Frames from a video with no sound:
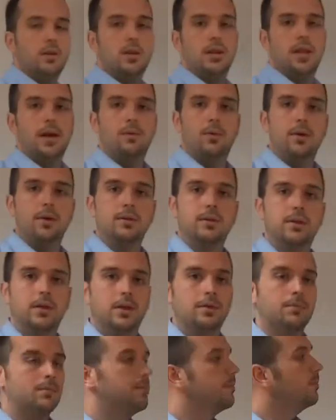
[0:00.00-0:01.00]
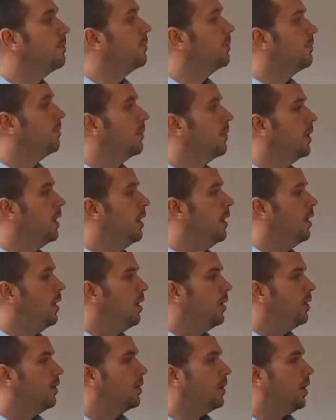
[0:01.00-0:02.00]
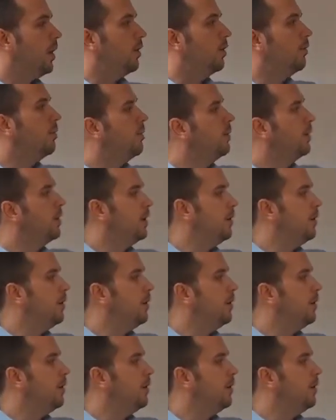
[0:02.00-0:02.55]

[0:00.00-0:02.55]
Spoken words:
that one's done. So,